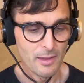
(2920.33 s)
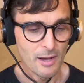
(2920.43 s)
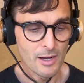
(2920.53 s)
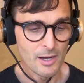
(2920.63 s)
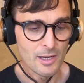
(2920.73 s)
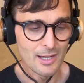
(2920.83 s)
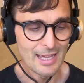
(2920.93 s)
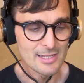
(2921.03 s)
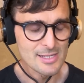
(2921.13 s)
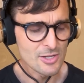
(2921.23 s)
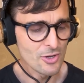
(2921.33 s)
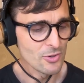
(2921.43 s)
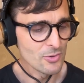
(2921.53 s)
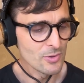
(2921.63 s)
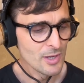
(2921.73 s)
And
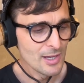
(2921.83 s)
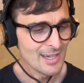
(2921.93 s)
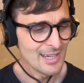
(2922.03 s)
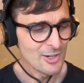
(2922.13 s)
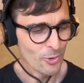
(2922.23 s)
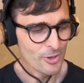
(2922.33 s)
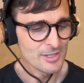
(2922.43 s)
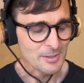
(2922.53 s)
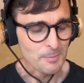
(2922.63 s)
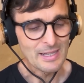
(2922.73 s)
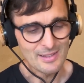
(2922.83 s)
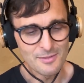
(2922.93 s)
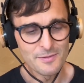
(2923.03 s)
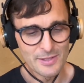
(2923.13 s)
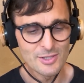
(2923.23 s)
so, in order to beat the
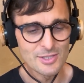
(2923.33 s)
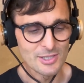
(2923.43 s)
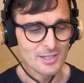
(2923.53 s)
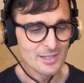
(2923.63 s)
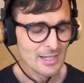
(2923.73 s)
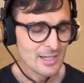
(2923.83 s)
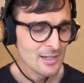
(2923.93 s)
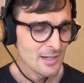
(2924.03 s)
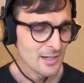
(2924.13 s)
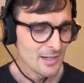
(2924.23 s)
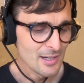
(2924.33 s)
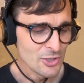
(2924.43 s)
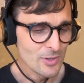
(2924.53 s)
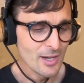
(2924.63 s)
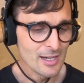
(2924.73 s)
filter,
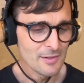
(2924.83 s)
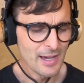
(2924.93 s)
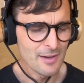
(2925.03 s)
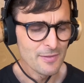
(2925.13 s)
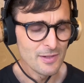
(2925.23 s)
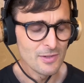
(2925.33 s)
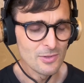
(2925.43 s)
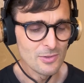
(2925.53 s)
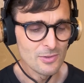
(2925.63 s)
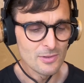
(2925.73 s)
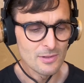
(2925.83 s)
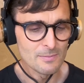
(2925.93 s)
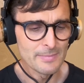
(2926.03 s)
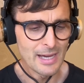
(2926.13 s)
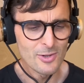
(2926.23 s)
you kind of have to
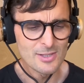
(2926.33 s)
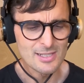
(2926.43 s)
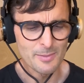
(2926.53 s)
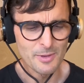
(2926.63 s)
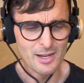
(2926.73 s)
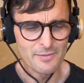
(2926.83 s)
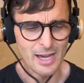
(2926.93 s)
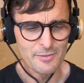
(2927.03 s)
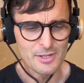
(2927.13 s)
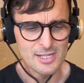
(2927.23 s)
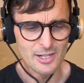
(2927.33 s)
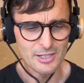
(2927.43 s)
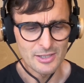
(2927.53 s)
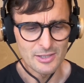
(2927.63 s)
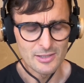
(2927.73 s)
mount some kind of
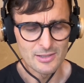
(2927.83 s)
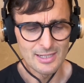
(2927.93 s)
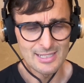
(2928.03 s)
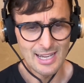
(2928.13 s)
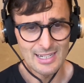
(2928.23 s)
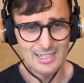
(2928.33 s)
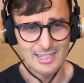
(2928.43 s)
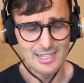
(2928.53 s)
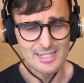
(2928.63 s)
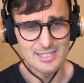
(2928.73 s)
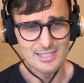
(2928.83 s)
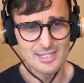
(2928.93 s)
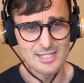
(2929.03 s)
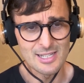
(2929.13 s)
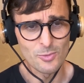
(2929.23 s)
adversarial attack against it to
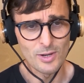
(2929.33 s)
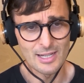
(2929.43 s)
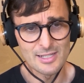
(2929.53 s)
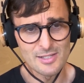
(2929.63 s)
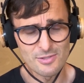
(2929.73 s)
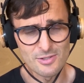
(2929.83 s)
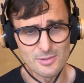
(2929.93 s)
see what gets through.